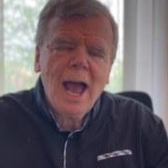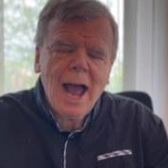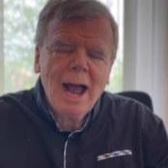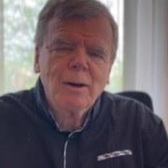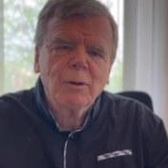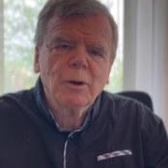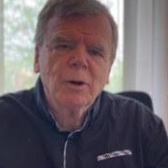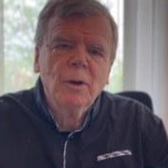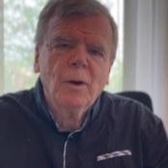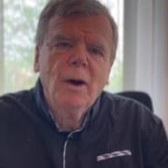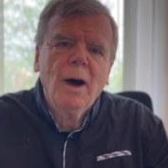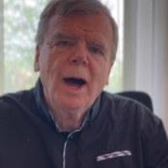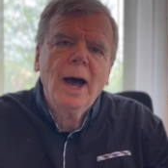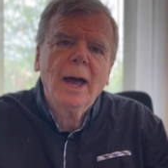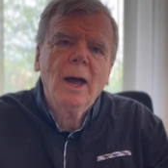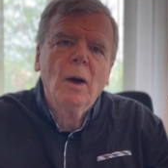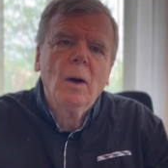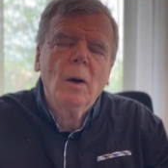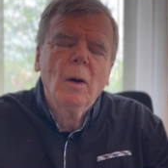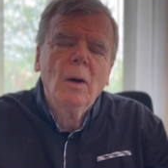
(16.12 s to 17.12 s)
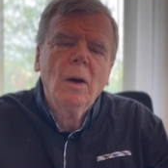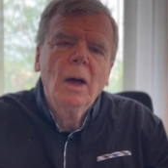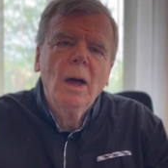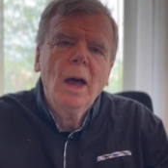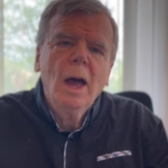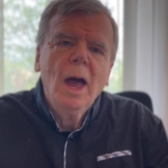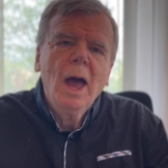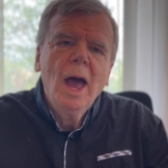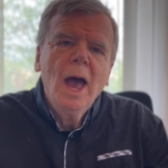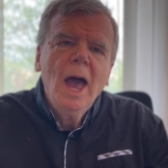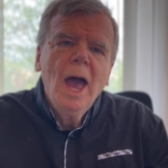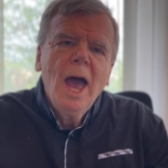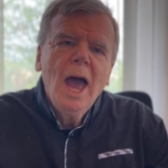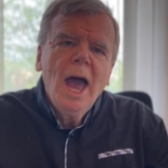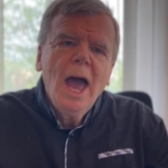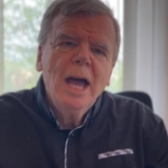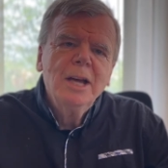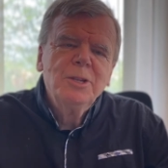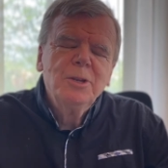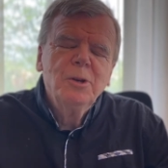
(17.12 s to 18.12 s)
Akron, Ohio.
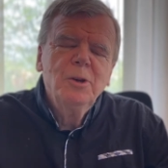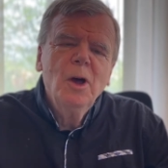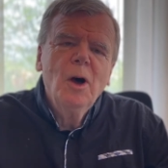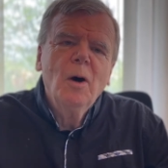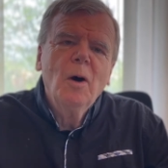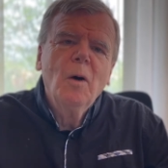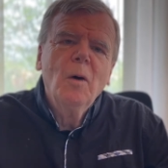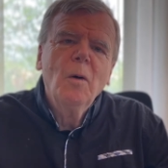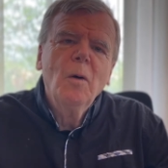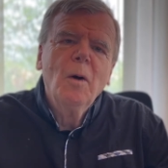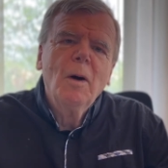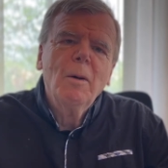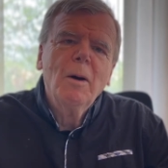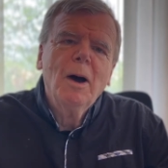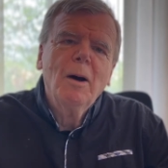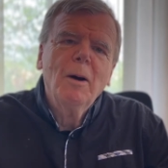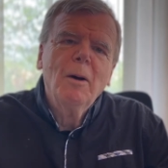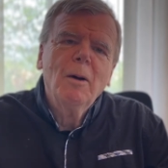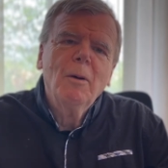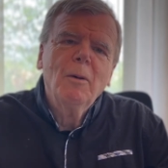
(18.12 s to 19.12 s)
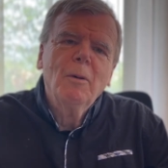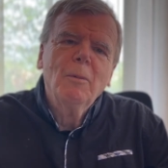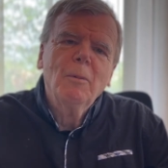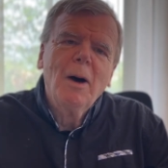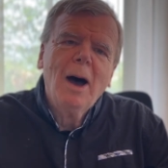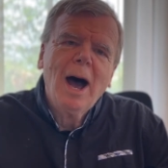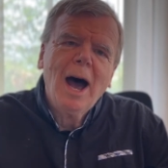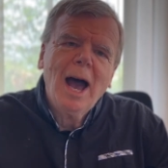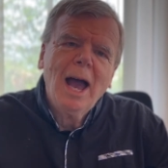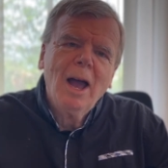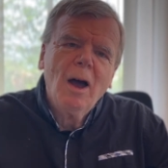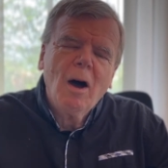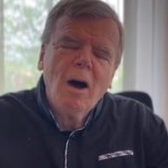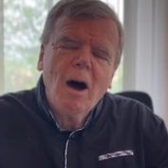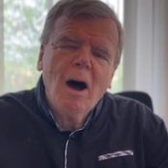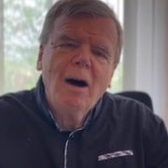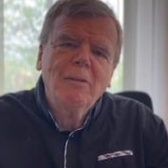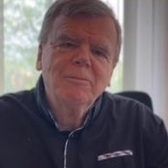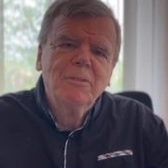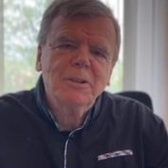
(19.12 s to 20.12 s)
As you know, uh, I
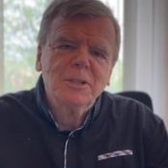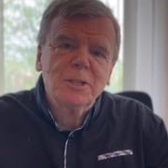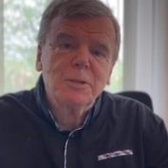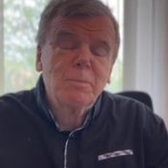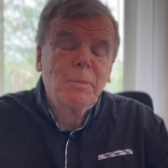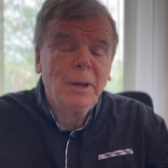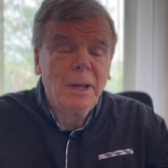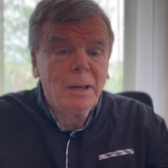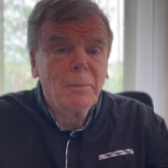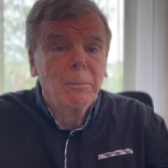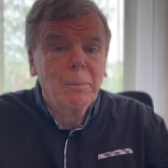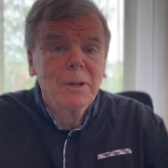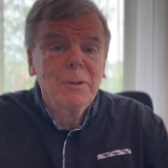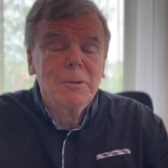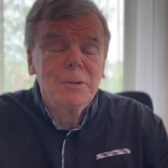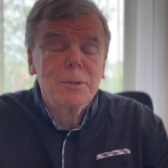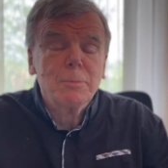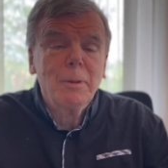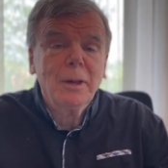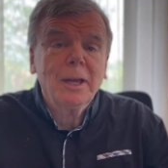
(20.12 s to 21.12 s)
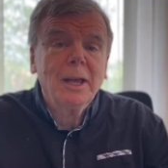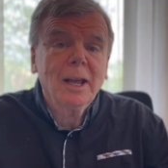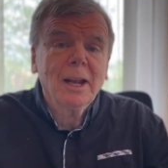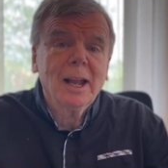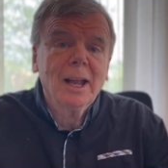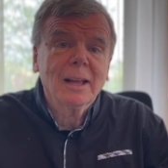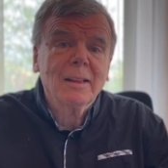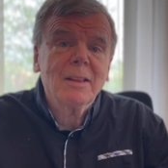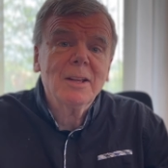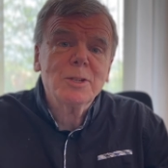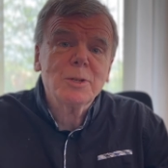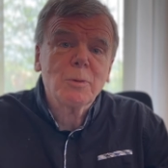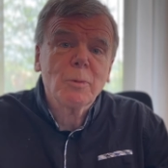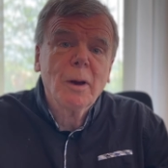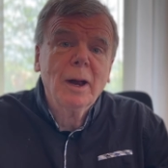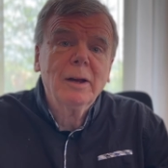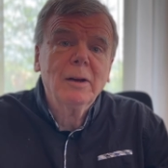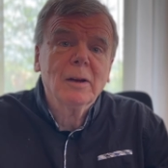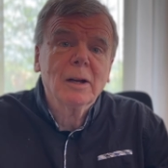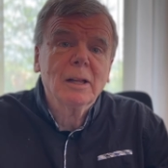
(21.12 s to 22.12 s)
often speak, been speaking like this
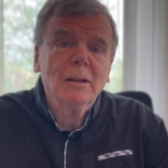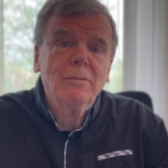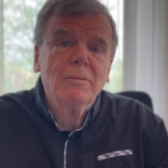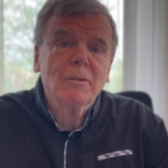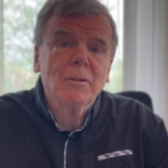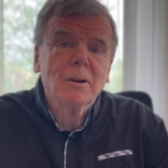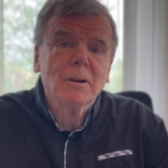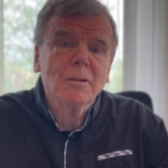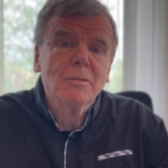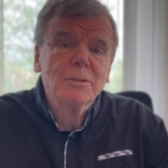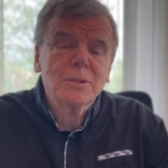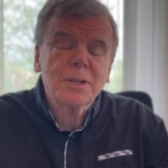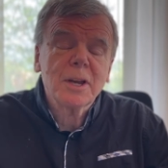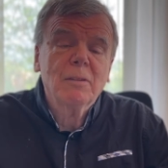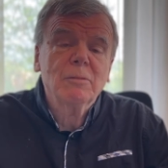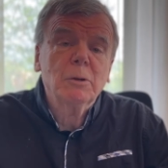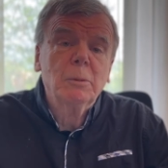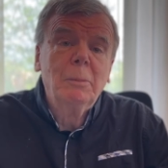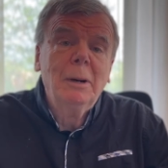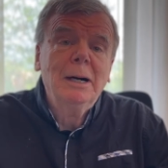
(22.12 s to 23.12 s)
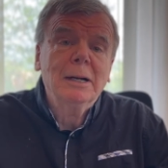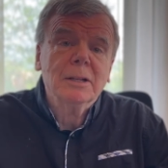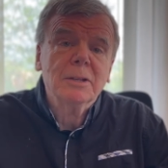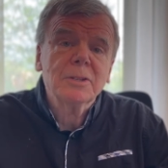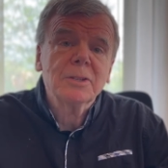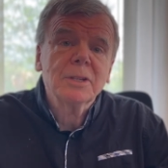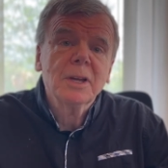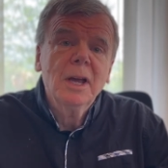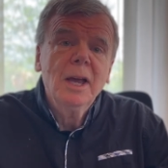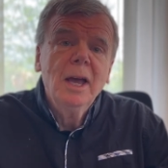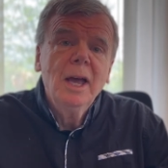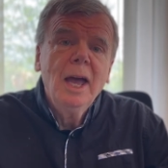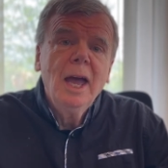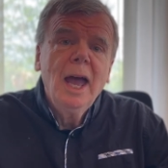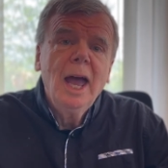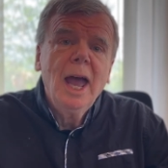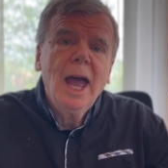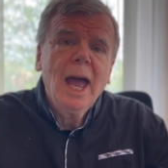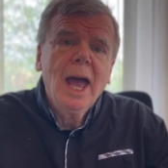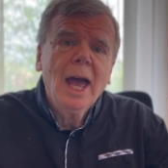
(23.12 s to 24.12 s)
regularly for several months,
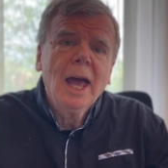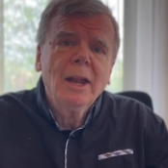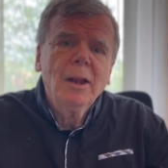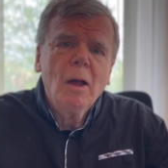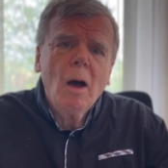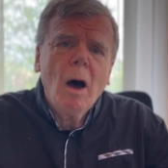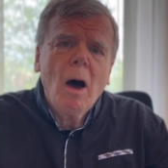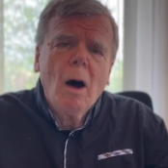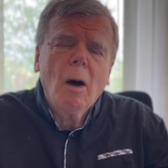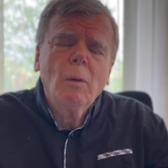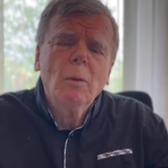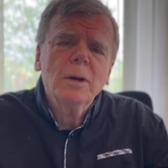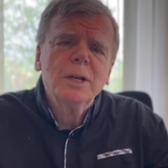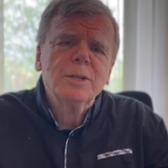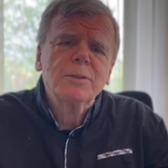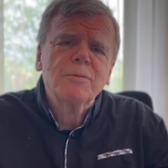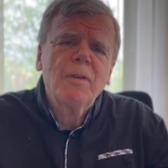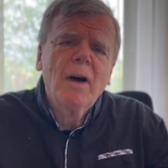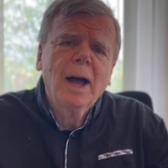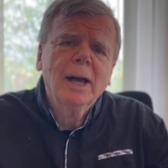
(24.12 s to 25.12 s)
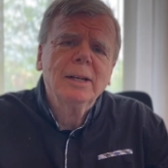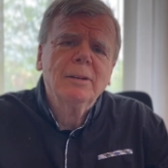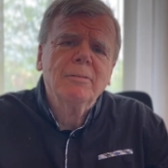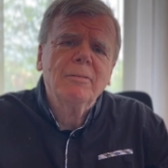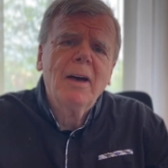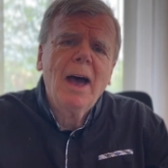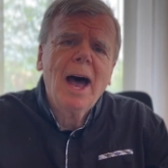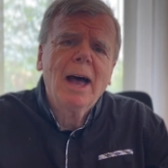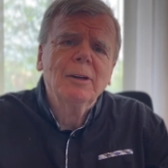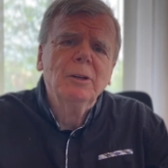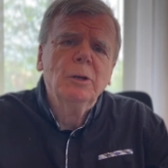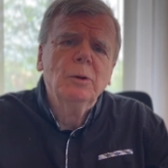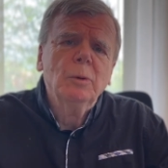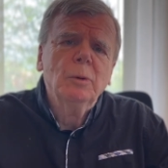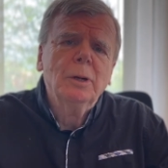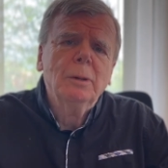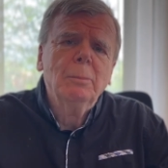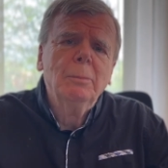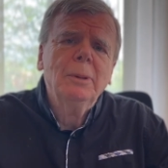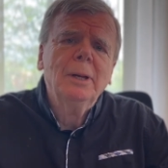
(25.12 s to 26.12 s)
and always find a
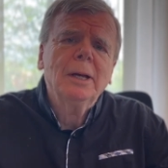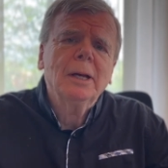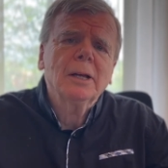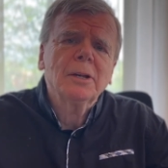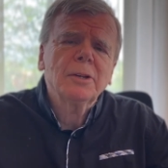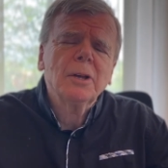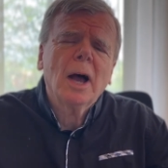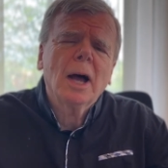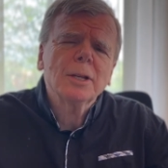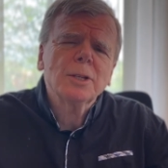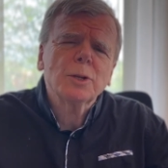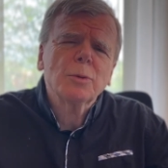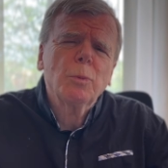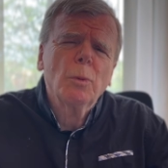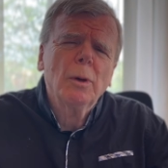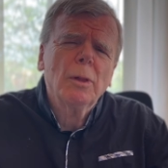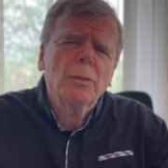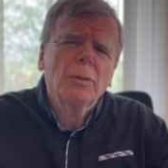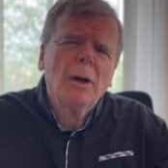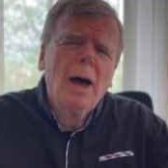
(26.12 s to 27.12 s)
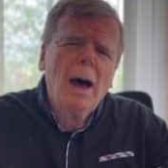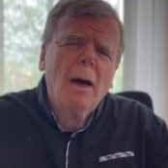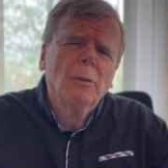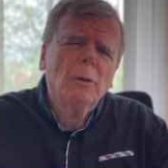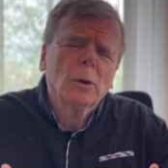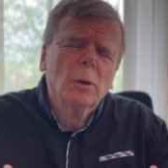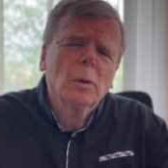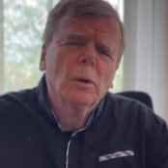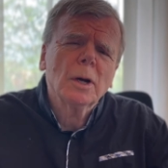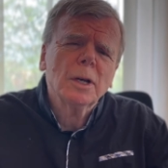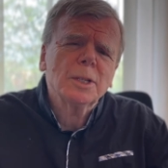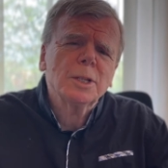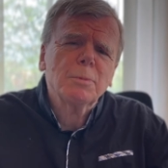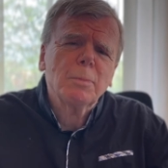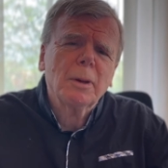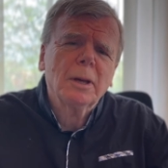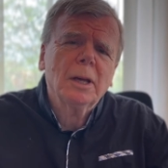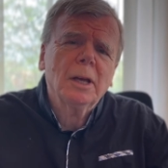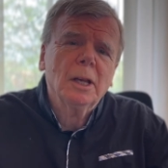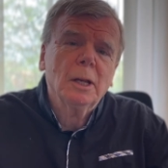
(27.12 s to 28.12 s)
value in being in touch with how the Lord is
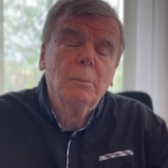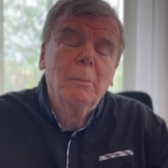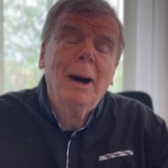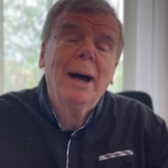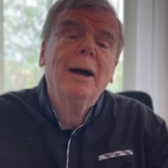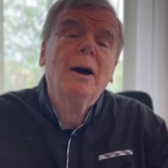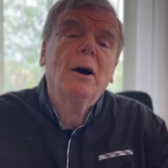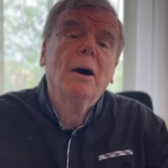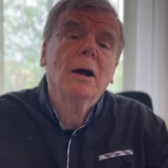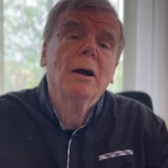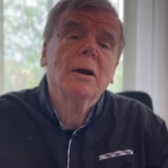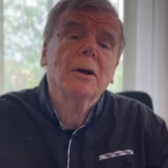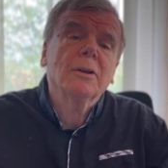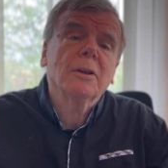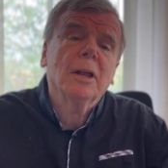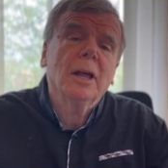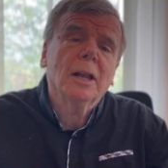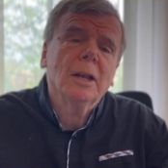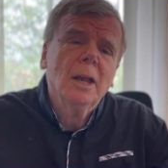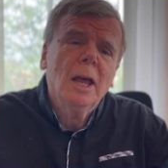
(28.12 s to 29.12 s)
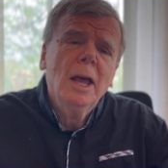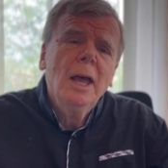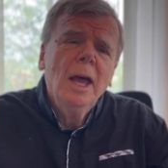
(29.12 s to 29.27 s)
speaking to my heart and,